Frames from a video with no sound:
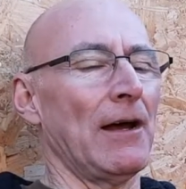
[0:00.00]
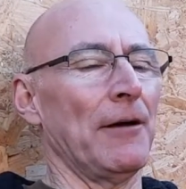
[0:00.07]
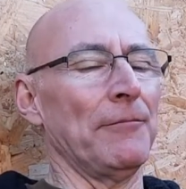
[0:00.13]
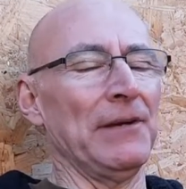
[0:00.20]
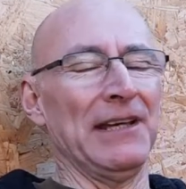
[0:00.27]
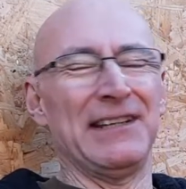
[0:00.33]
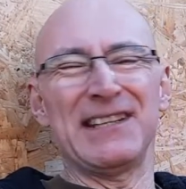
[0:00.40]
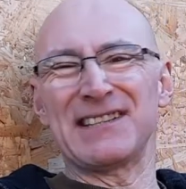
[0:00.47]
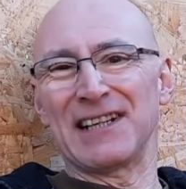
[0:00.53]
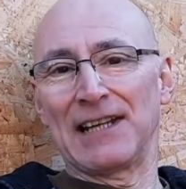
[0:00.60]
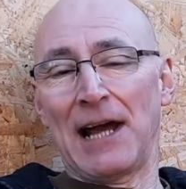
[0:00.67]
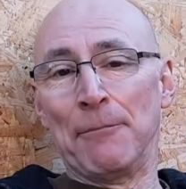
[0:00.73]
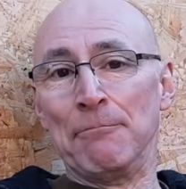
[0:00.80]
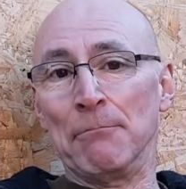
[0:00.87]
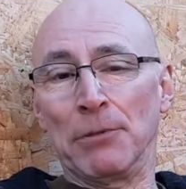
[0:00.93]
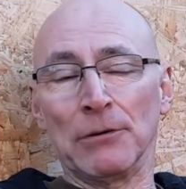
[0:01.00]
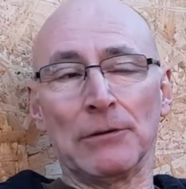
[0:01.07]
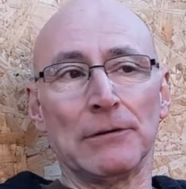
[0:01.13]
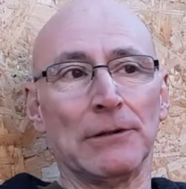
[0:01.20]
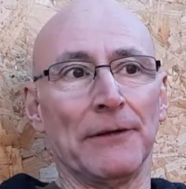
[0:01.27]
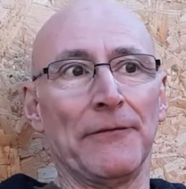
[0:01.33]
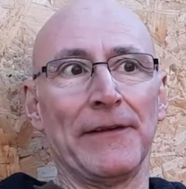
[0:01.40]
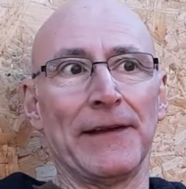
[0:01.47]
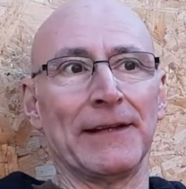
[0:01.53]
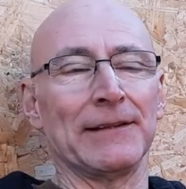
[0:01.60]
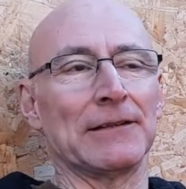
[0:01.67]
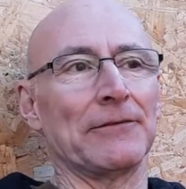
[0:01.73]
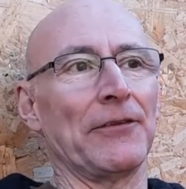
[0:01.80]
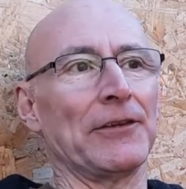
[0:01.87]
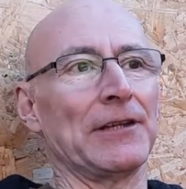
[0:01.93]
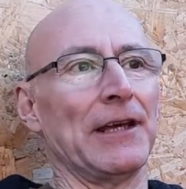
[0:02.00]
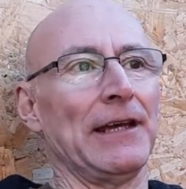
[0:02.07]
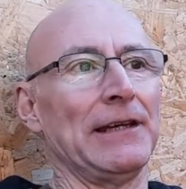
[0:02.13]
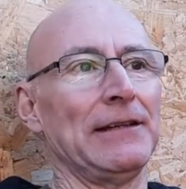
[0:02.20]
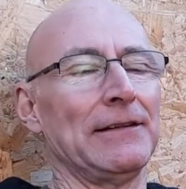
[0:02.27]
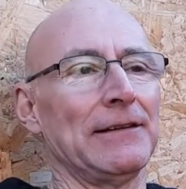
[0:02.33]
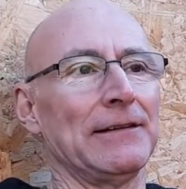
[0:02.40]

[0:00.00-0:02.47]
It is a gamble at the end of the day.